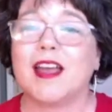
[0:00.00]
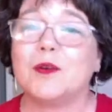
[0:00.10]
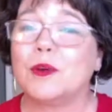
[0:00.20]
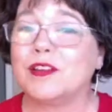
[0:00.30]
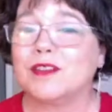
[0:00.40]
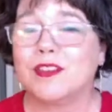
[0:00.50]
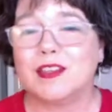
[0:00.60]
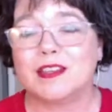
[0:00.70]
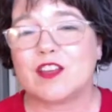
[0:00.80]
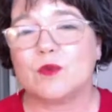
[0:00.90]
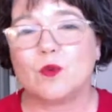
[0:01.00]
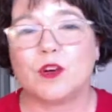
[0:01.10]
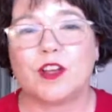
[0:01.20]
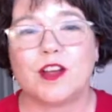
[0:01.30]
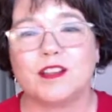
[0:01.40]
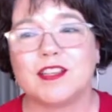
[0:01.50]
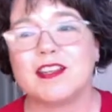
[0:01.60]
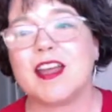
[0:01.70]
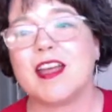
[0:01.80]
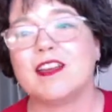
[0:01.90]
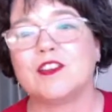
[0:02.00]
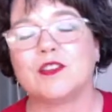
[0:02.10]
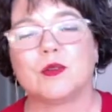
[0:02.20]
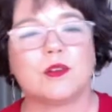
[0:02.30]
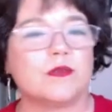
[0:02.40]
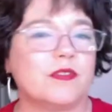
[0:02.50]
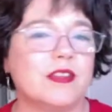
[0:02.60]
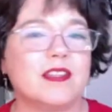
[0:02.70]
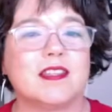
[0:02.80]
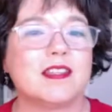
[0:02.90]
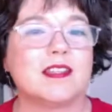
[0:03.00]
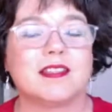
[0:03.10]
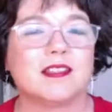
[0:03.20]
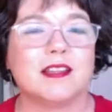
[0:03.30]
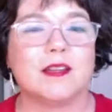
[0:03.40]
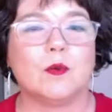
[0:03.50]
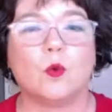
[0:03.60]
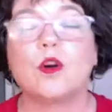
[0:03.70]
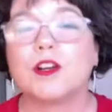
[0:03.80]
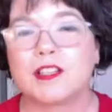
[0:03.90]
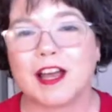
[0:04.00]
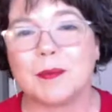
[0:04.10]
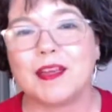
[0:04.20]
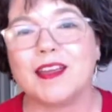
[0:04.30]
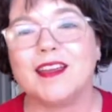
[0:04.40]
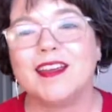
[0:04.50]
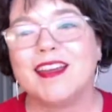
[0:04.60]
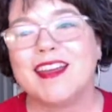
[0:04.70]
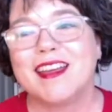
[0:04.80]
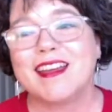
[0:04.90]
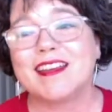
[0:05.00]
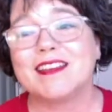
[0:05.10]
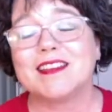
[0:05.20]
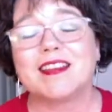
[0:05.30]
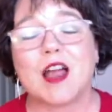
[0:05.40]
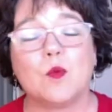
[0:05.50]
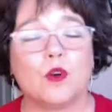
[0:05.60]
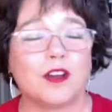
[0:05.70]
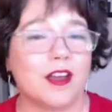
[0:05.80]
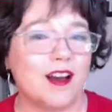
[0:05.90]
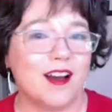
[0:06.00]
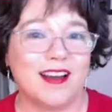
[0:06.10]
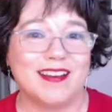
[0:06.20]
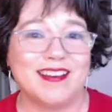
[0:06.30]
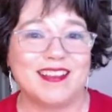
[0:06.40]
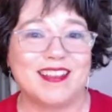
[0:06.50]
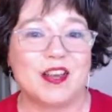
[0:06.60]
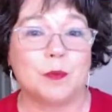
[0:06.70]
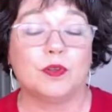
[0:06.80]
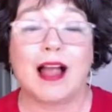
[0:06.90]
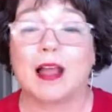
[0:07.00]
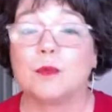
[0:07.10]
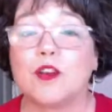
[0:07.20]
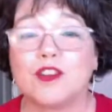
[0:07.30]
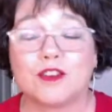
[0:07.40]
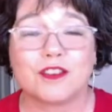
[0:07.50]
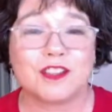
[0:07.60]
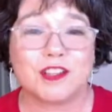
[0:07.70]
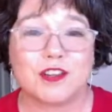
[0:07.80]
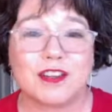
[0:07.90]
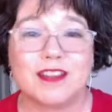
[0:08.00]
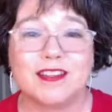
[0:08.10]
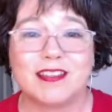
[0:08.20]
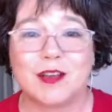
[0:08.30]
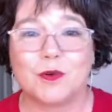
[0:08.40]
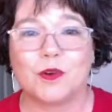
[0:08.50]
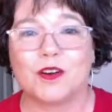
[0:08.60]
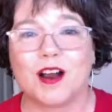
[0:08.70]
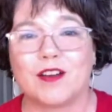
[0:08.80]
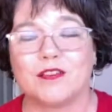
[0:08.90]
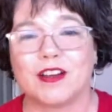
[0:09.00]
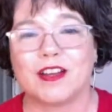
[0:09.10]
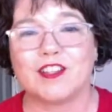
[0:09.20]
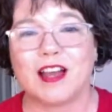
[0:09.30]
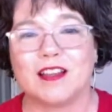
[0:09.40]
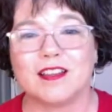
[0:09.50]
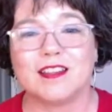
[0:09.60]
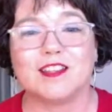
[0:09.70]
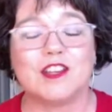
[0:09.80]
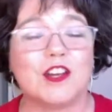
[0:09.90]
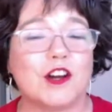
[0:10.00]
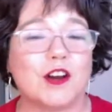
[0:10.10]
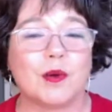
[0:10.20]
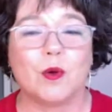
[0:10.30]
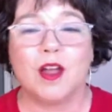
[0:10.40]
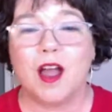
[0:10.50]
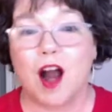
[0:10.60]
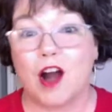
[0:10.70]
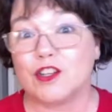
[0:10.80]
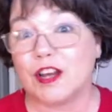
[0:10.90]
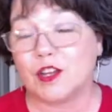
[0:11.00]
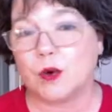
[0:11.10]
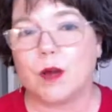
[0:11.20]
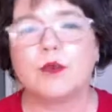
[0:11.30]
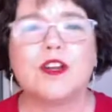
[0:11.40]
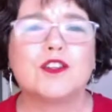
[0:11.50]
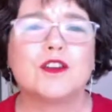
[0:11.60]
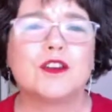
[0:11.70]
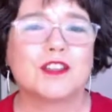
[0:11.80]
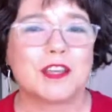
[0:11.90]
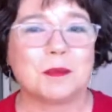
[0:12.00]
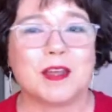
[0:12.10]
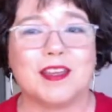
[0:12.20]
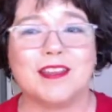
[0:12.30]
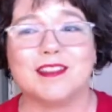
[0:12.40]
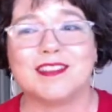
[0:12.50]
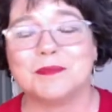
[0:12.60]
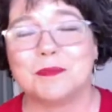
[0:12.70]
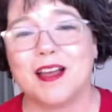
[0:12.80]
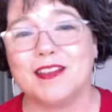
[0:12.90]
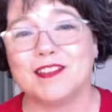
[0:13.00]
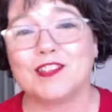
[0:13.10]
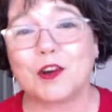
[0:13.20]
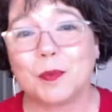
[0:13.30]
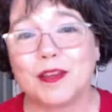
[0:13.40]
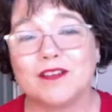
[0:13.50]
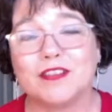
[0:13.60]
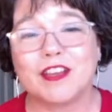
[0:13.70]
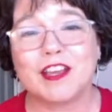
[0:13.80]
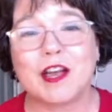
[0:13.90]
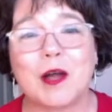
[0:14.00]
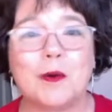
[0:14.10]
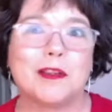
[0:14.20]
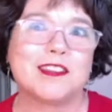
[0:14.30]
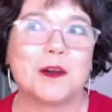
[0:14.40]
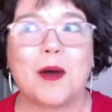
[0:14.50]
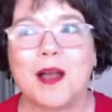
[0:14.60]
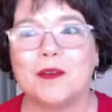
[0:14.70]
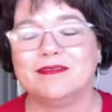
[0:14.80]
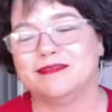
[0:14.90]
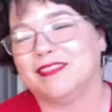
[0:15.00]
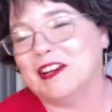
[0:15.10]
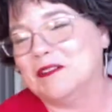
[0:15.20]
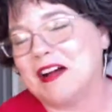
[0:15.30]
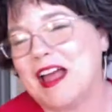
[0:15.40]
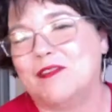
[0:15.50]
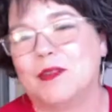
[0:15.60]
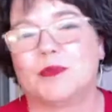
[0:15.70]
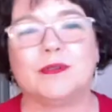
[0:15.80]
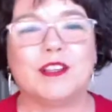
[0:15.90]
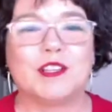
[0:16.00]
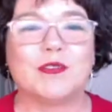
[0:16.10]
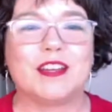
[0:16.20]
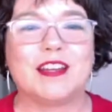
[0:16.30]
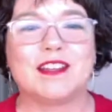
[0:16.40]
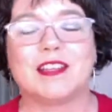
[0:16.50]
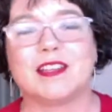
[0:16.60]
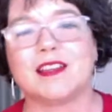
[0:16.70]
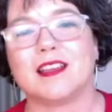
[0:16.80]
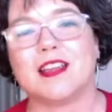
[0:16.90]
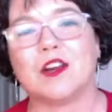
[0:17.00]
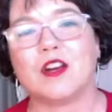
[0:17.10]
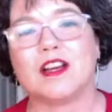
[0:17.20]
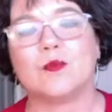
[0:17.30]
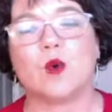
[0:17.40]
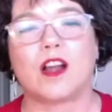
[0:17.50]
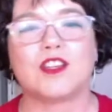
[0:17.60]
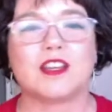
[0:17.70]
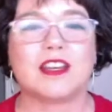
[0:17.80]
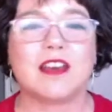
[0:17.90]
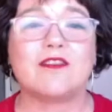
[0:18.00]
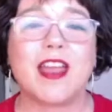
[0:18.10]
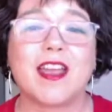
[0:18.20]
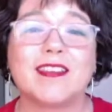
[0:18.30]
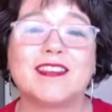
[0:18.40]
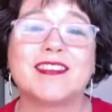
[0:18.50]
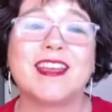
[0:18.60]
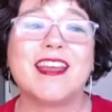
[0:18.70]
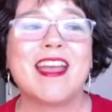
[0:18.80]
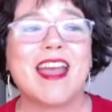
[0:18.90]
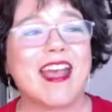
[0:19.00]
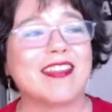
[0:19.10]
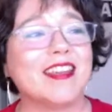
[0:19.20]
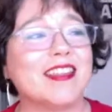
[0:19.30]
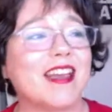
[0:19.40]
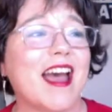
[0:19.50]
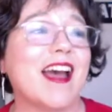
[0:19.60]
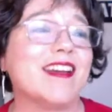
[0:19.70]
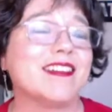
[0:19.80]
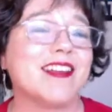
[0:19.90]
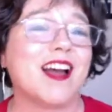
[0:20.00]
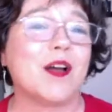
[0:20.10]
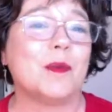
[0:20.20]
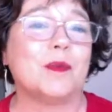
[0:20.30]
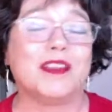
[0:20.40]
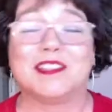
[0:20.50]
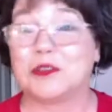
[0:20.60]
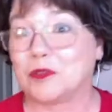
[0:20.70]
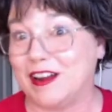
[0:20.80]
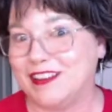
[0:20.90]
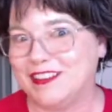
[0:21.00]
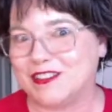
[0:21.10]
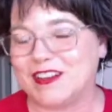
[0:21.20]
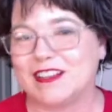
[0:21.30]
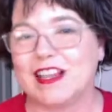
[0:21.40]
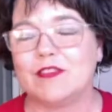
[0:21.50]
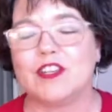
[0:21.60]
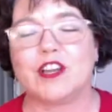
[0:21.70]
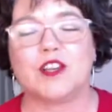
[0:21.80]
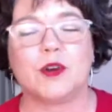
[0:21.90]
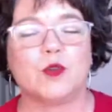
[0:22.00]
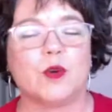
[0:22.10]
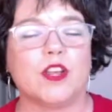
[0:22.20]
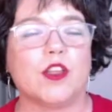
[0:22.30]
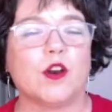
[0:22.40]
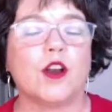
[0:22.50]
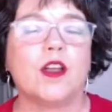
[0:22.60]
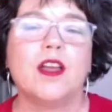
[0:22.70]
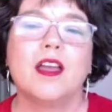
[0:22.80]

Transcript: And one of the things I've been working on today, just sort of incidentally work timing, is I'm working on the Black Preachers series that we're offering at Chalice this year. And our January preacher sent me his sermon video. And so I have the privilege of getting to hear it, watch it in advance. And then that, it's great. You're going to love it, January 23rd.